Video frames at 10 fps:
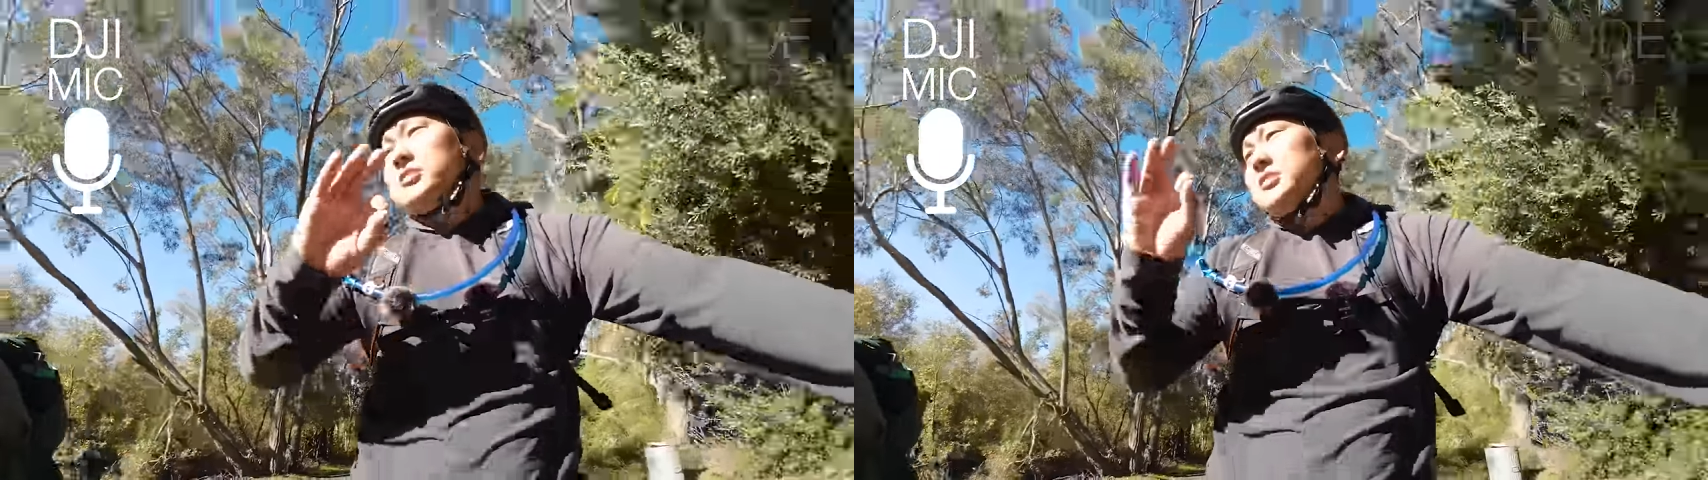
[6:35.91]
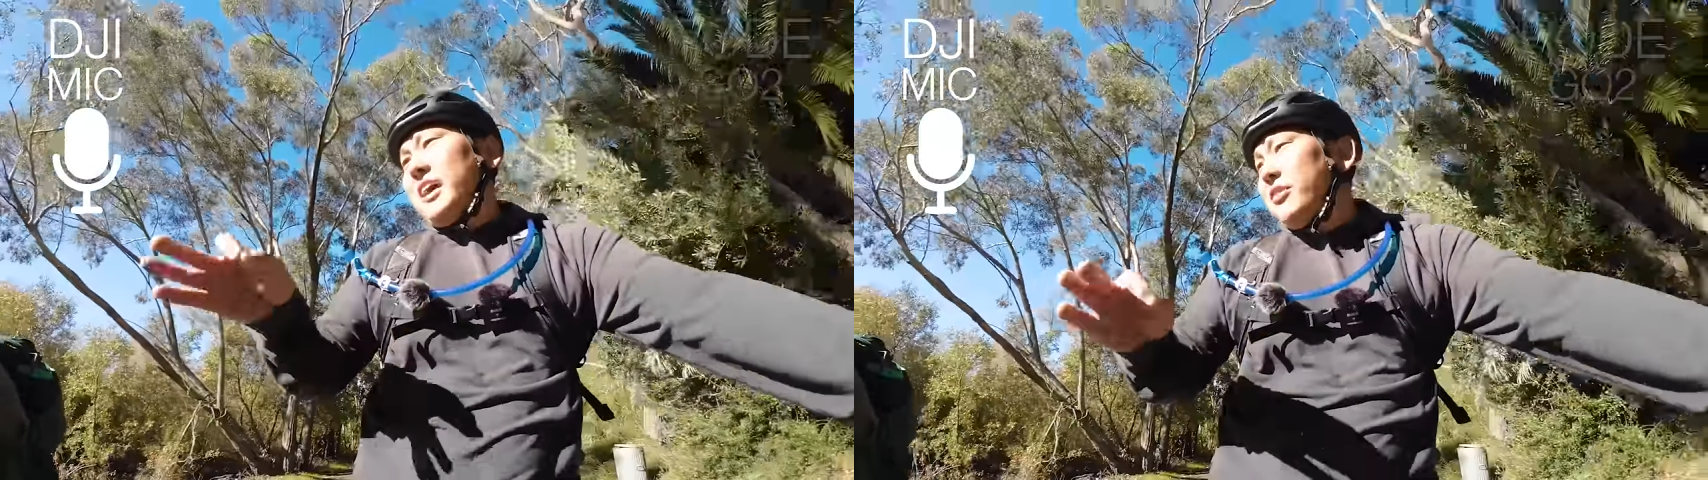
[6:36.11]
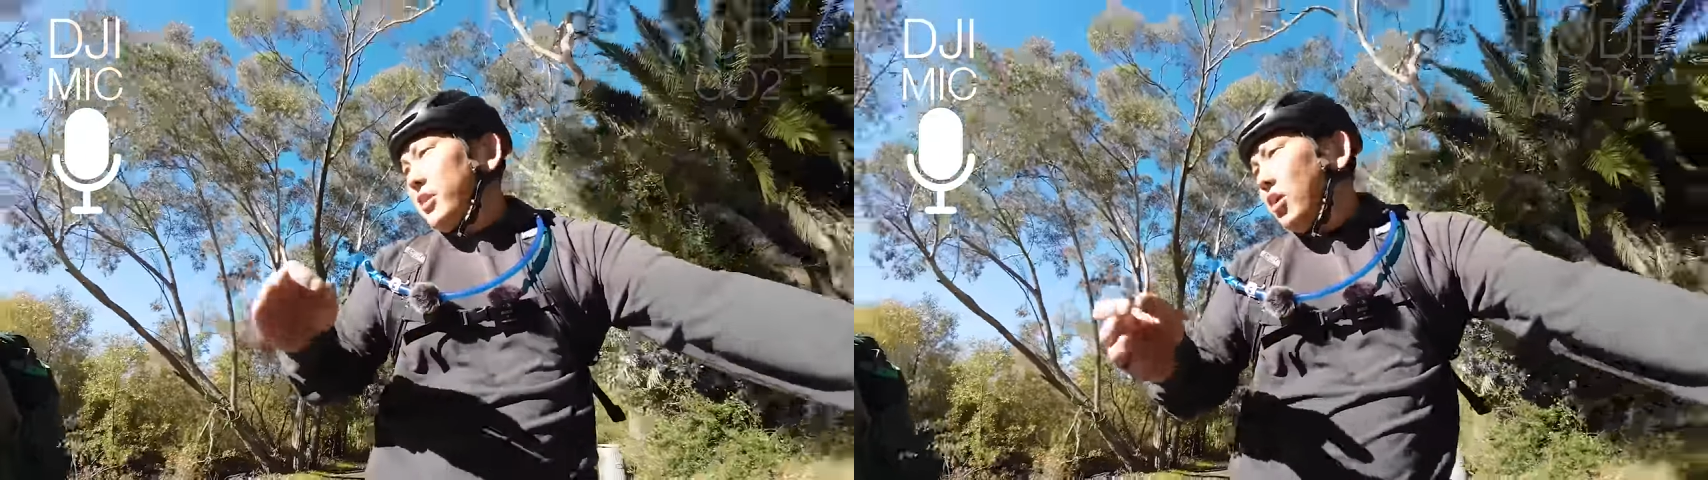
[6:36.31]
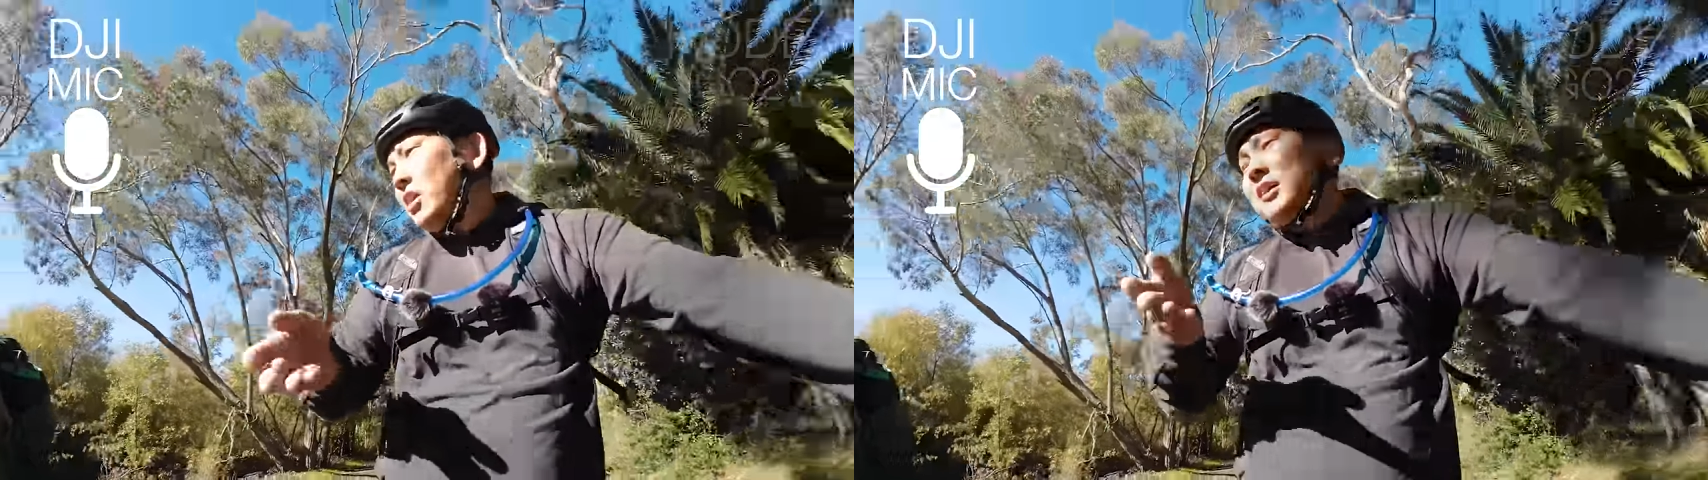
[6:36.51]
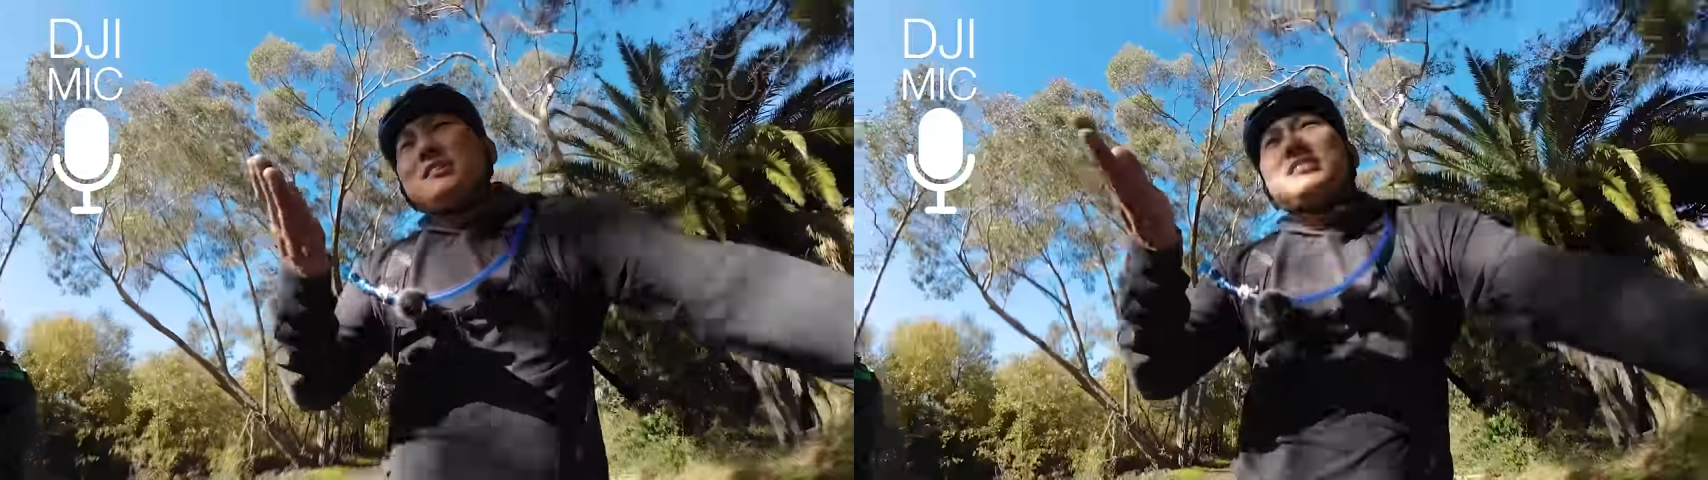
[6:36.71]
stereo
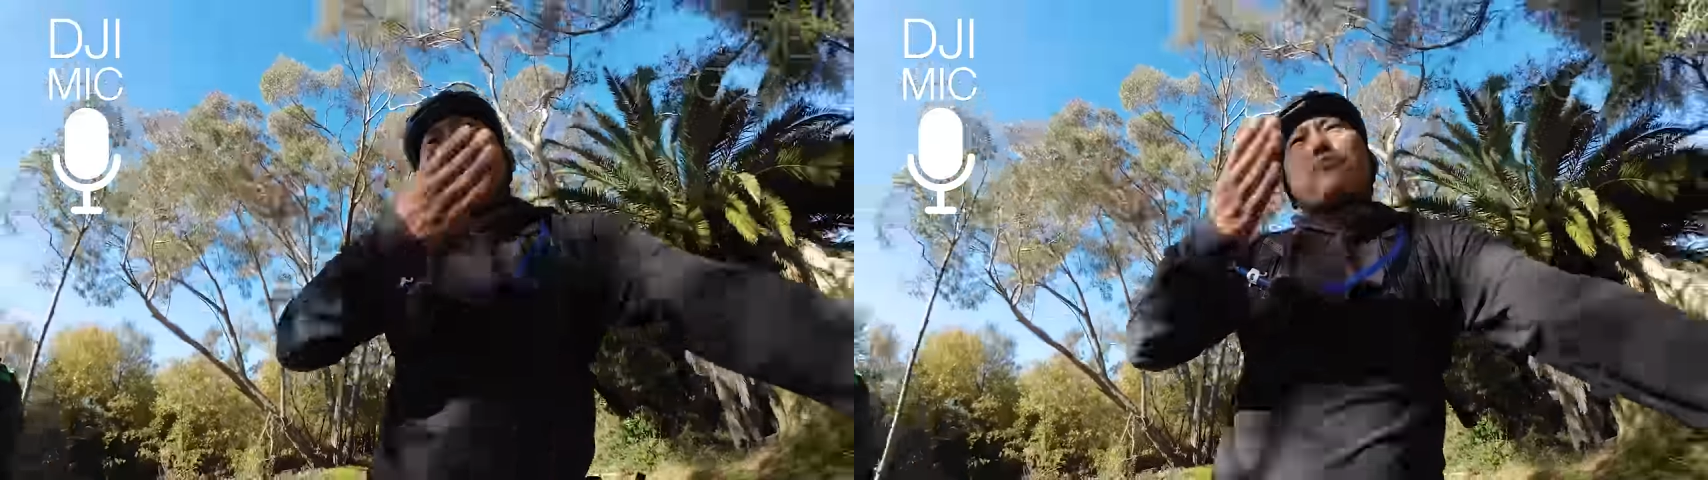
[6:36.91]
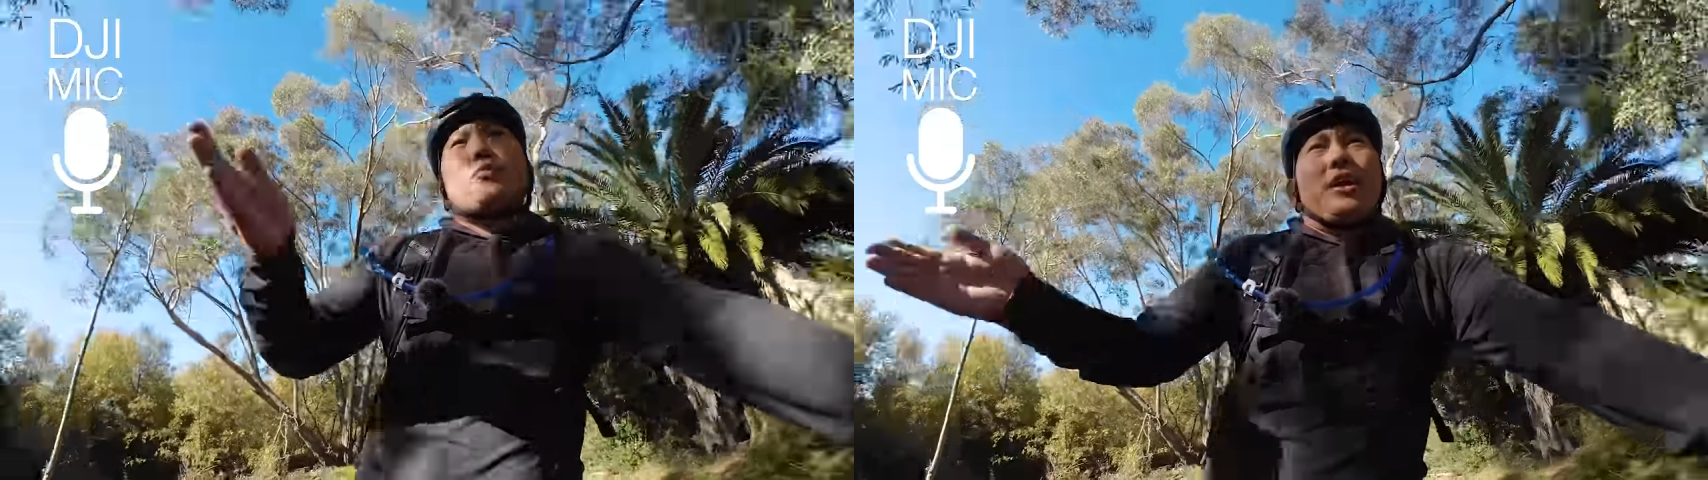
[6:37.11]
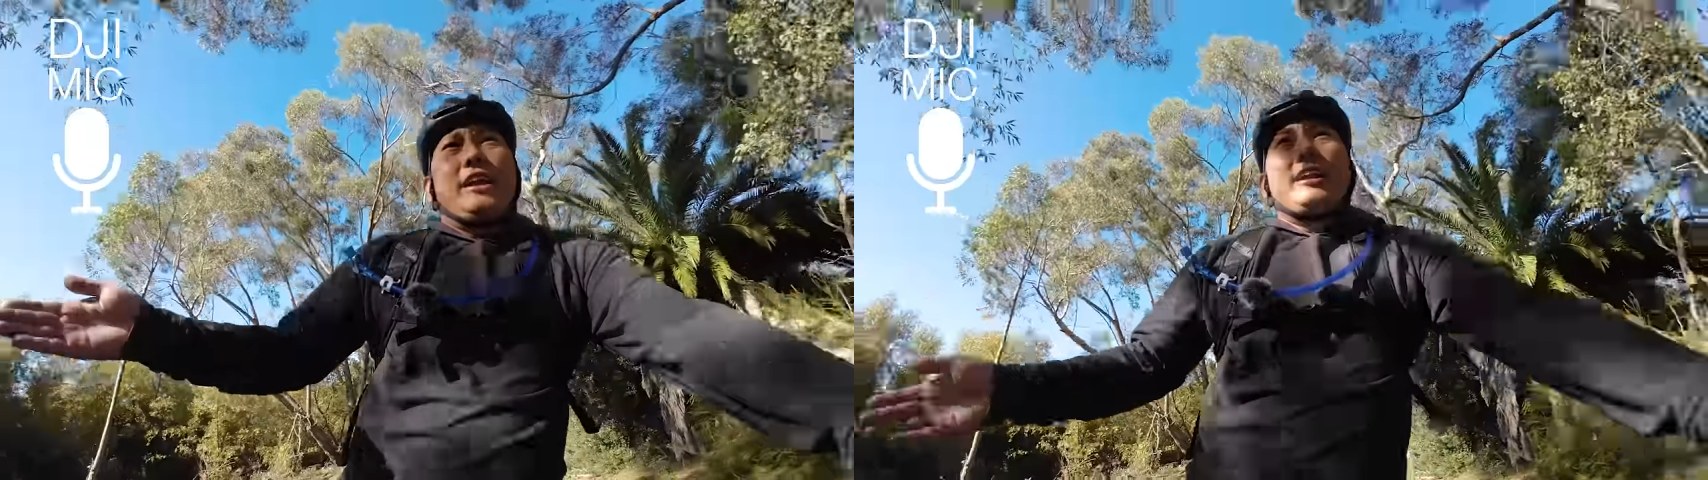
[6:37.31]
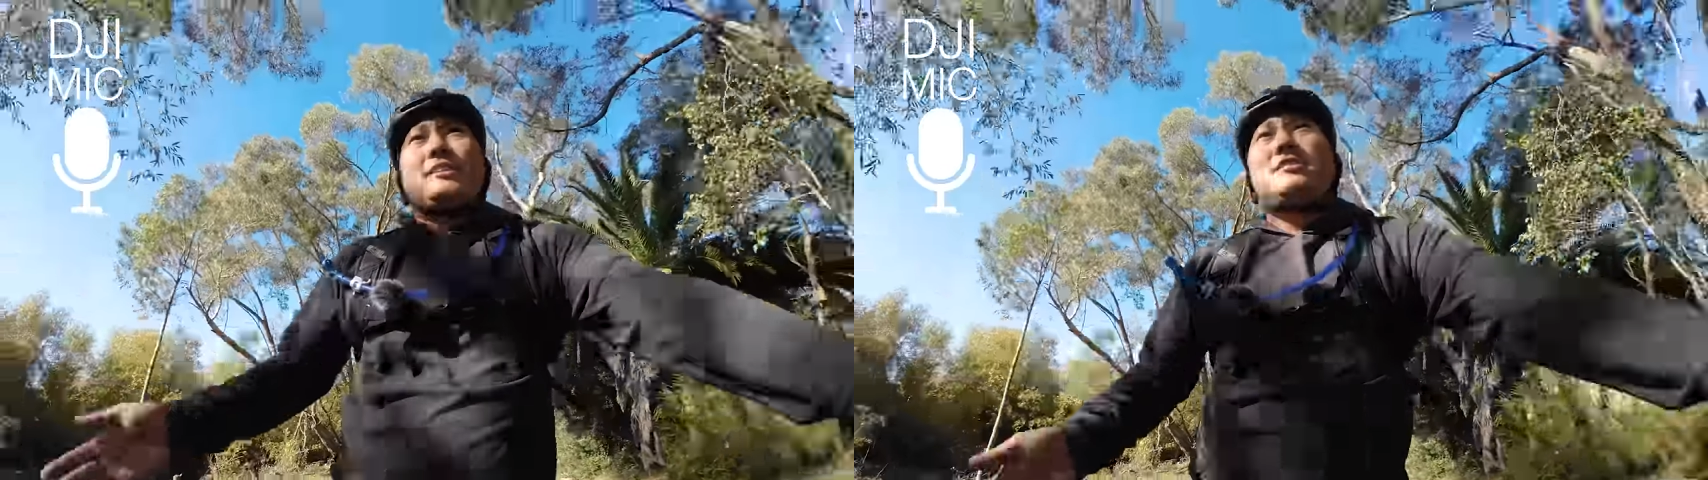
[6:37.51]
separated.